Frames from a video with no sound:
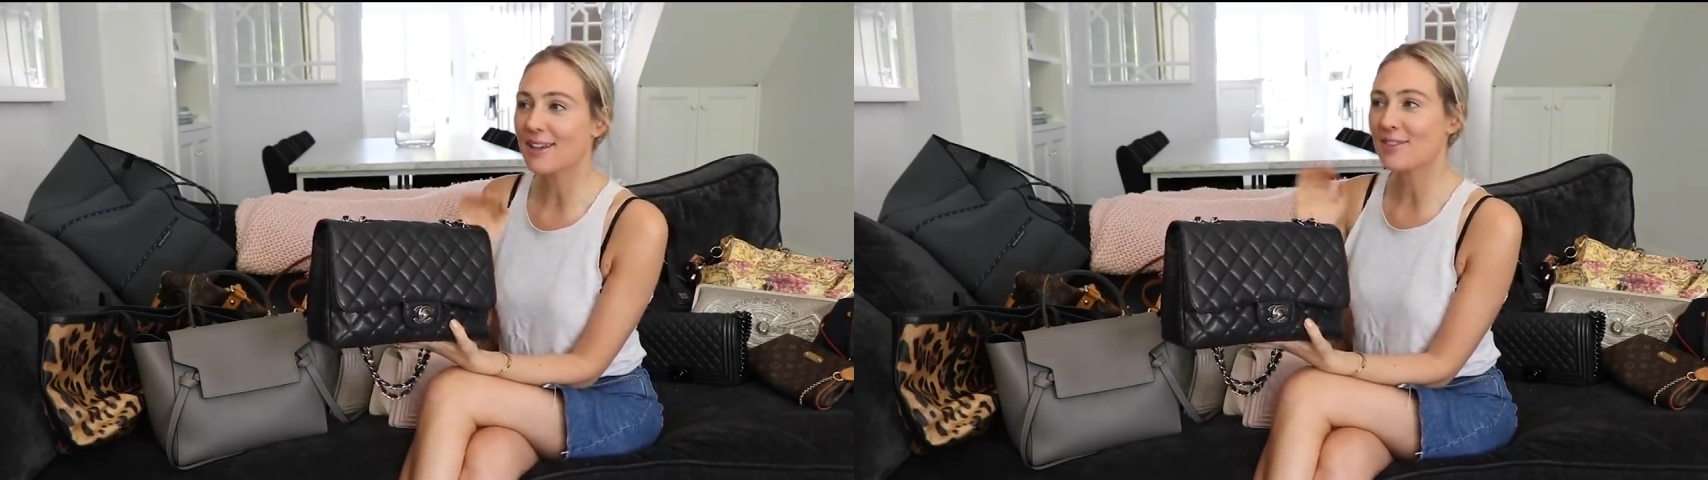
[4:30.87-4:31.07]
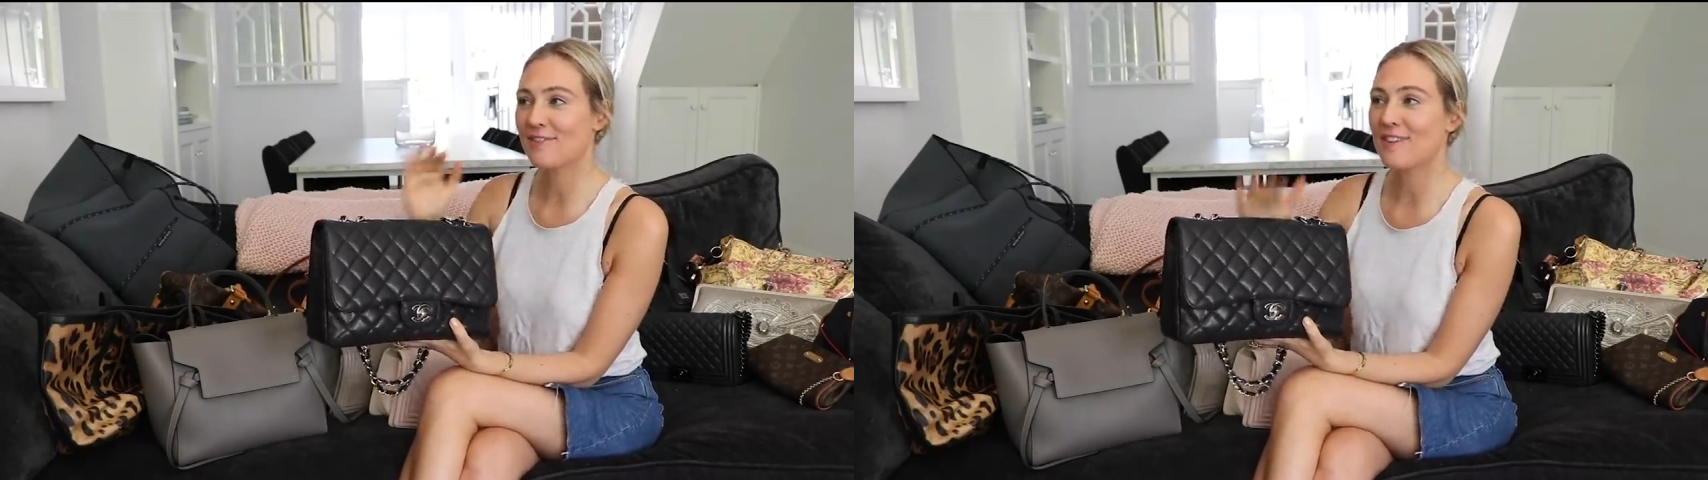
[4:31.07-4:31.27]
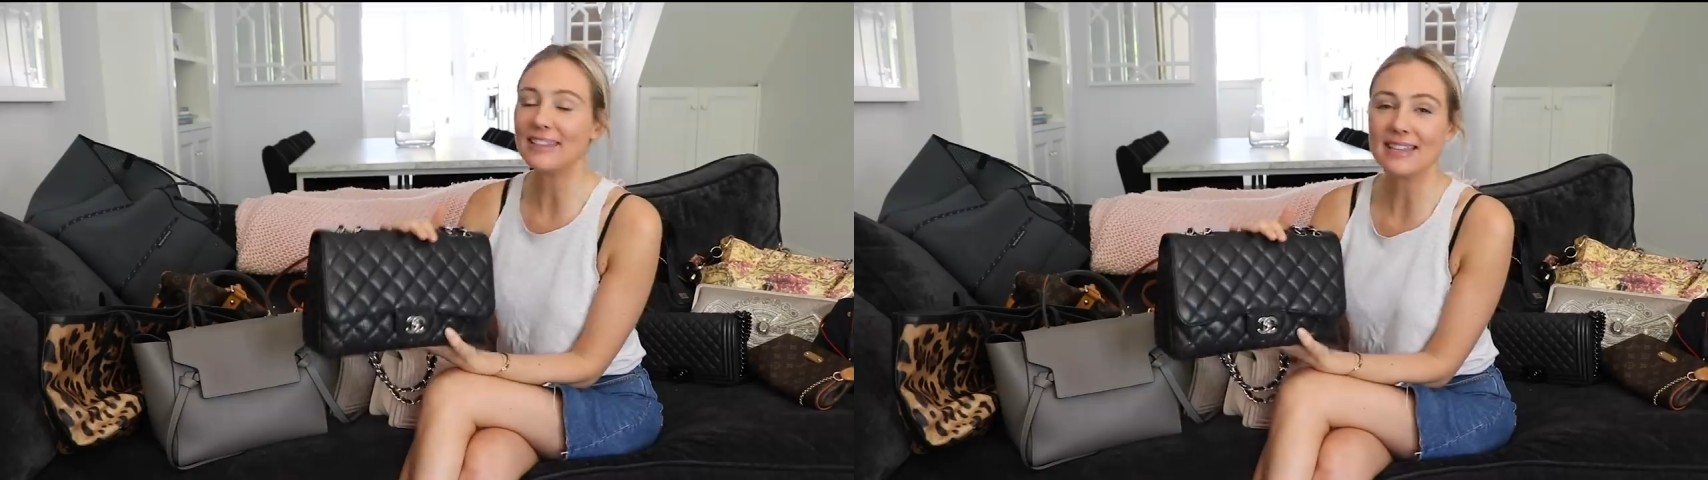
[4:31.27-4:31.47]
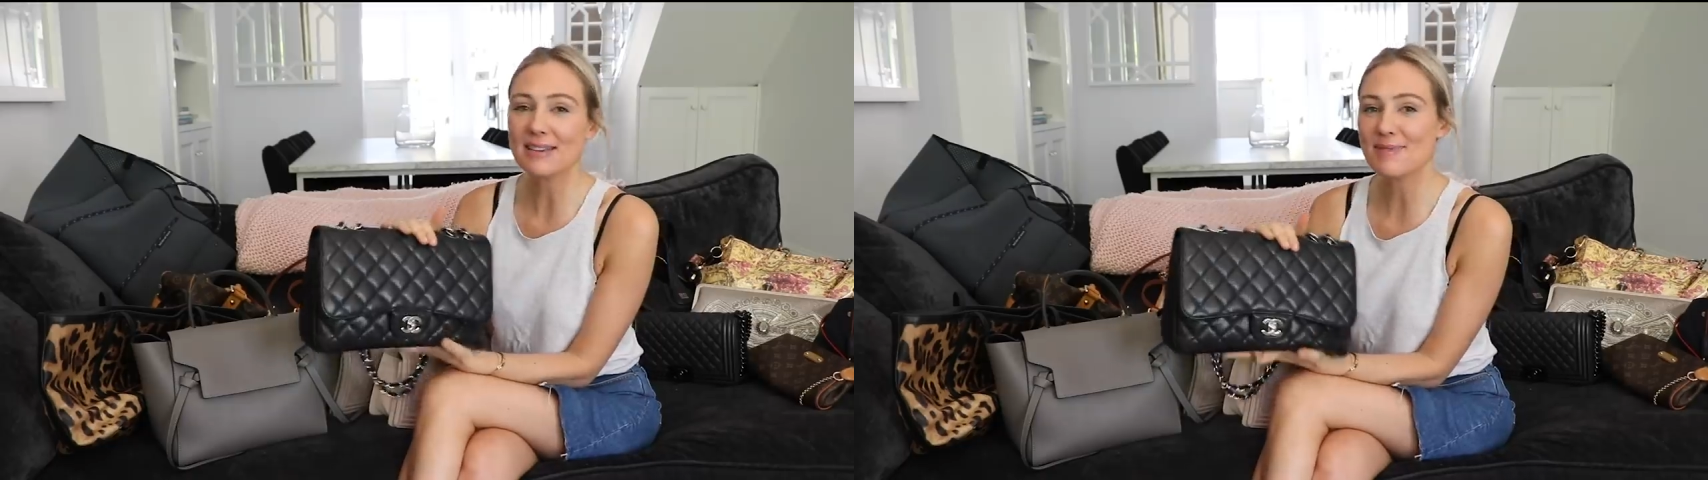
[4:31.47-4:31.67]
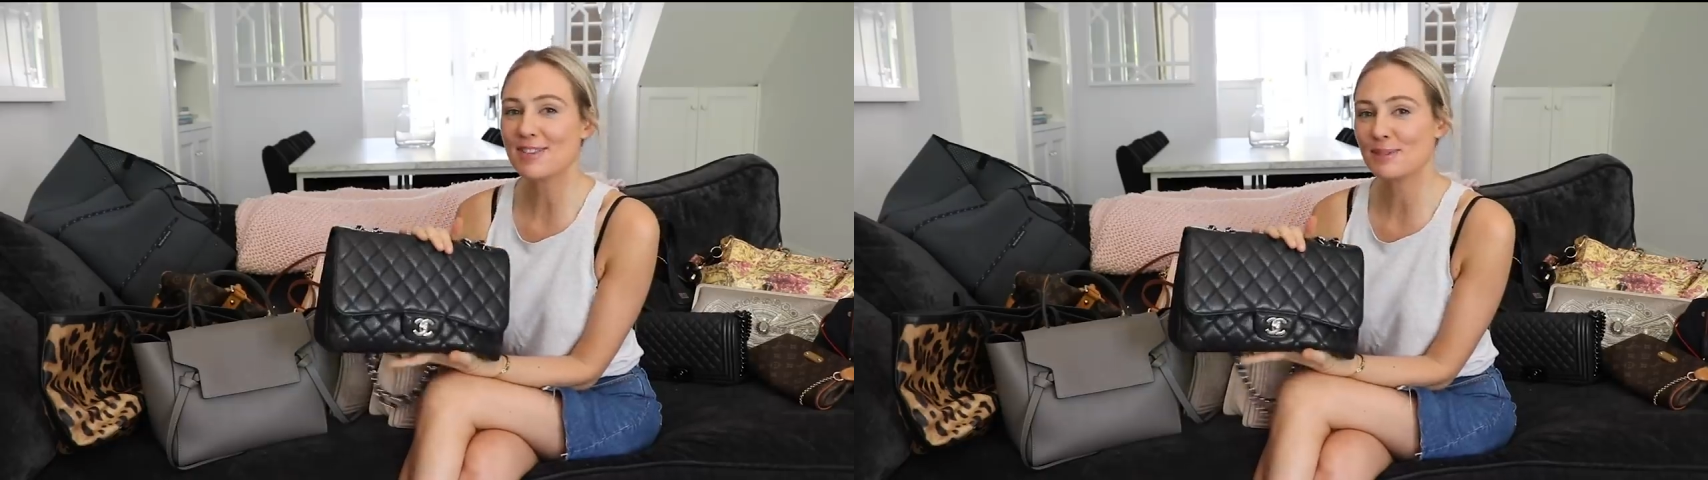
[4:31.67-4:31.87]
And the funny
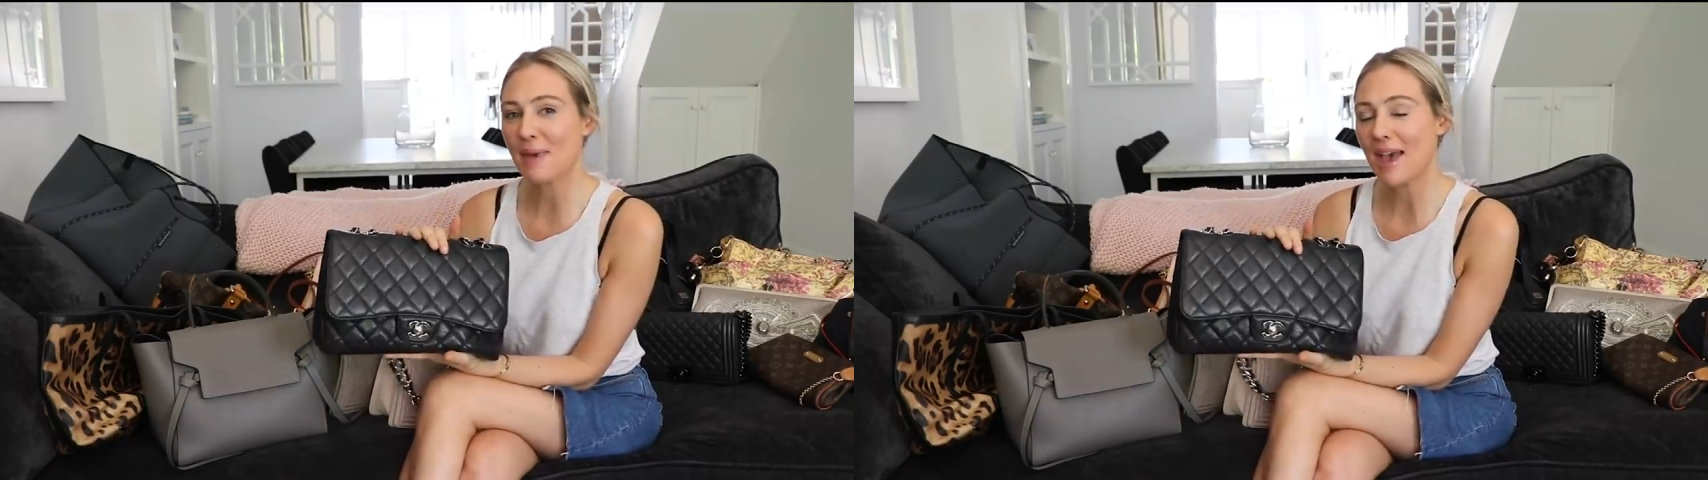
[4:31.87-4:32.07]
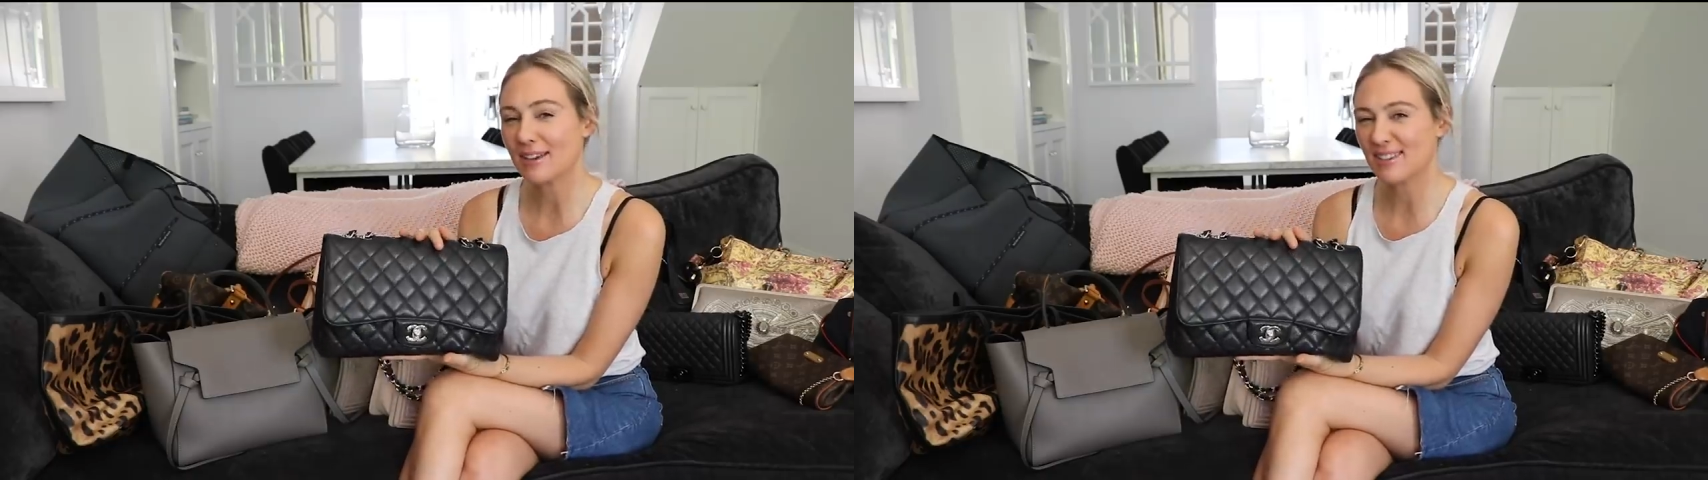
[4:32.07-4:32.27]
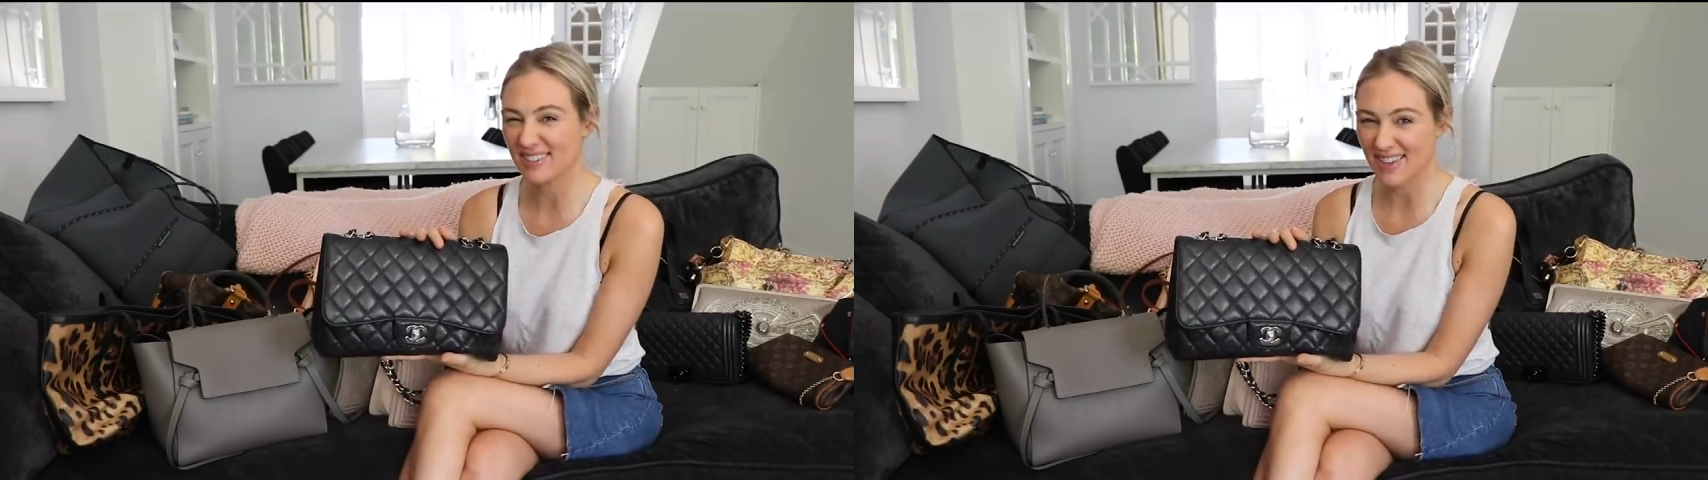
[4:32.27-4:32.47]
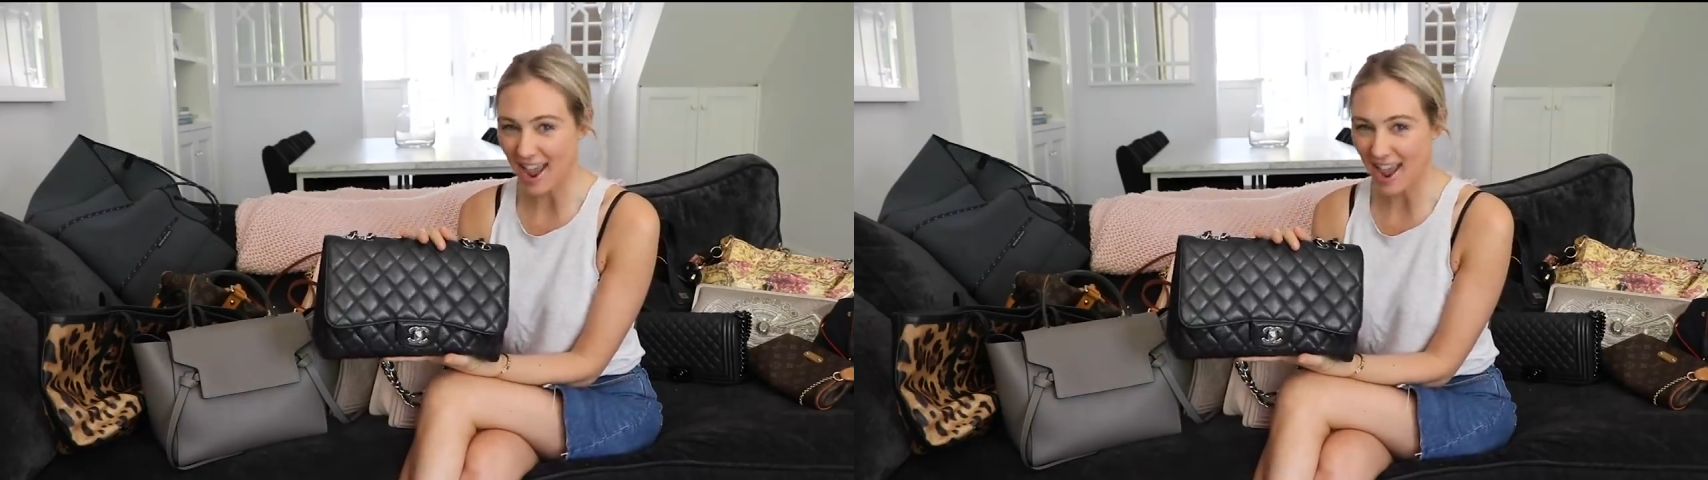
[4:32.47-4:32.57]
thing about this bag is it's